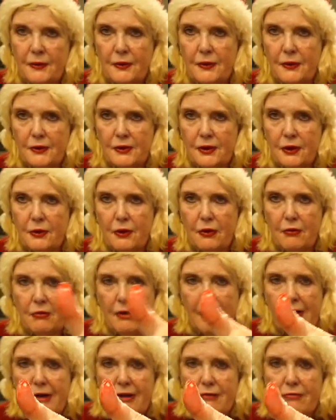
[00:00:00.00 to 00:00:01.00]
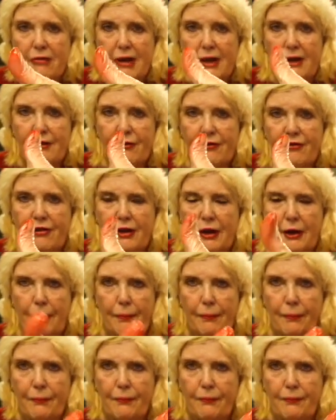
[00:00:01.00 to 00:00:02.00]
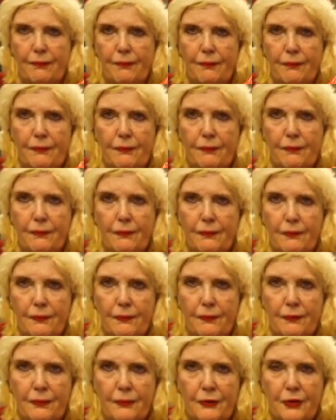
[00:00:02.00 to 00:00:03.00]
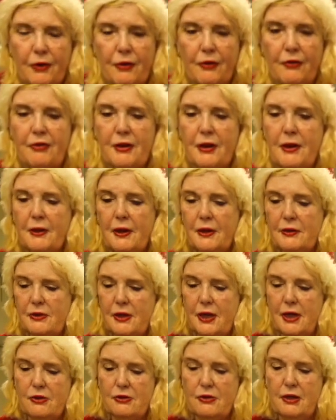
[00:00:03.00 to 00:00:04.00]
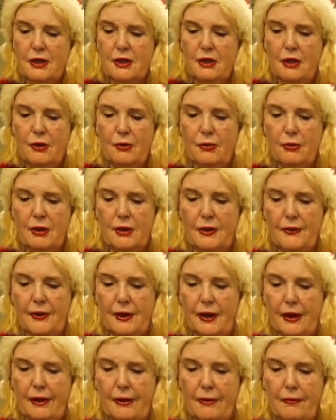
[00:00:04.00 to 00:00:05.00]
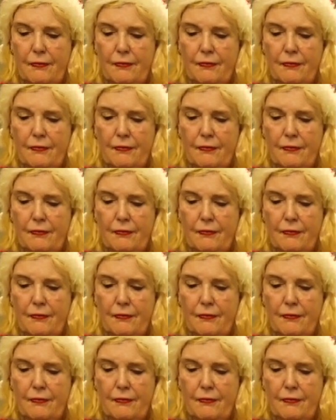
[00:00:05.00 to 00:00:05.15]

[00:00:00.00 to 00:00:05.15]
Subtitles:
because I've got a very red thumb. So I think there's actually a hole in there.